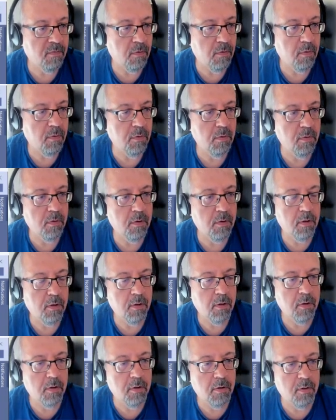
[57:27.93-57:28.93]
flow
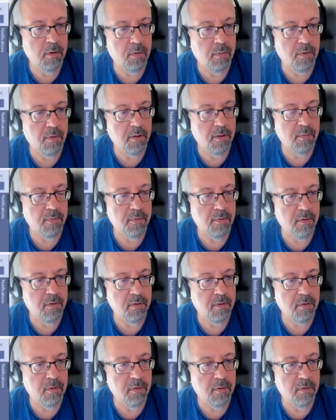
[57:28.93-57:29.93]
where we
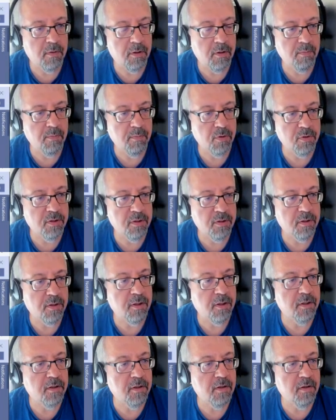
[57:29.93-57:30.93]
import the
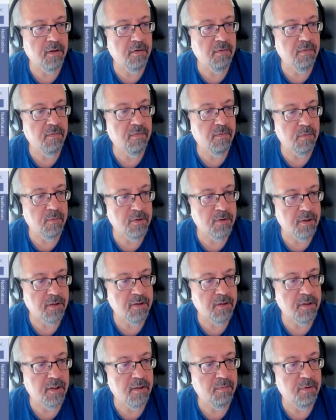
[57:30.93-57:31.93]
data from the
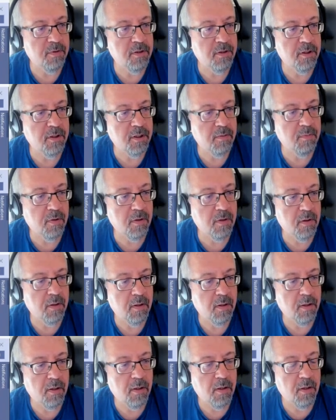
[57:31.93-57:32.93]
SAP table
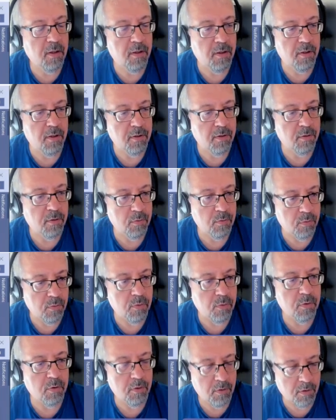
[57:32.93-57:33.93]

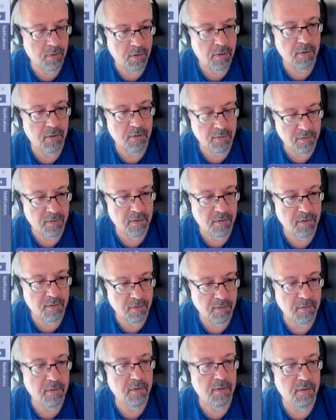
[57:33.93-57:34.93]
into the
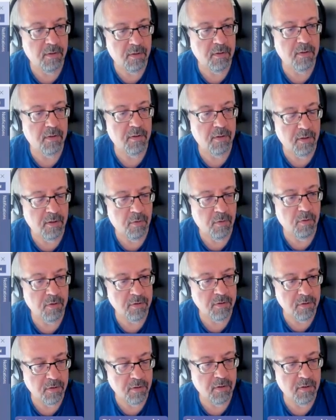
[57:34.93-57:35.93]

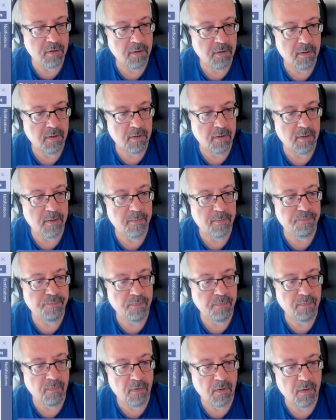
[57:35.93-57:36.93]
according
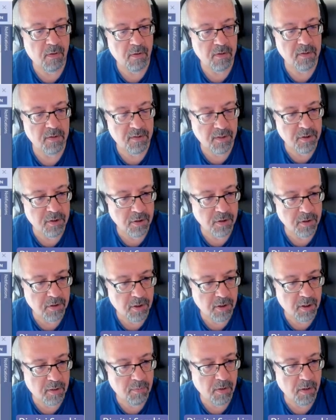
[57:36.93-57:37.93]
staging
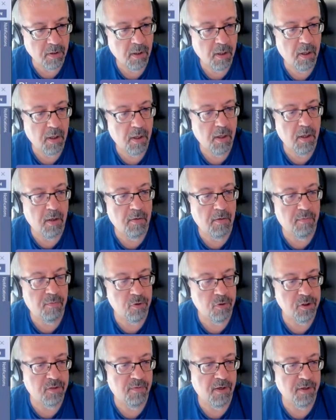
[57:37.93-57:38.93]
table.
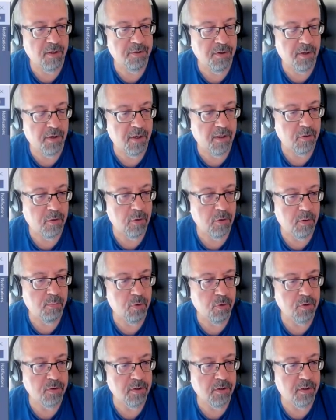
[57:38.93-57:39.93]
First, we are trying to
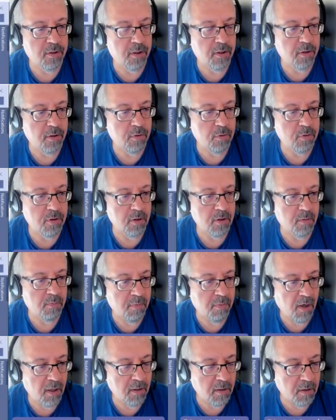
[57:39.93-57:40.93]
import the data using
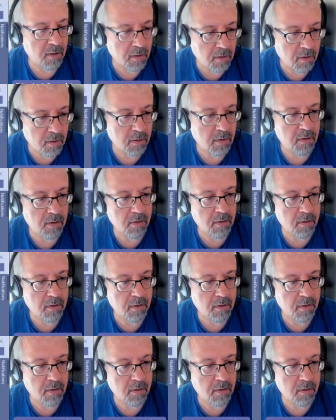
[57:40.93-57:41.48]
bulk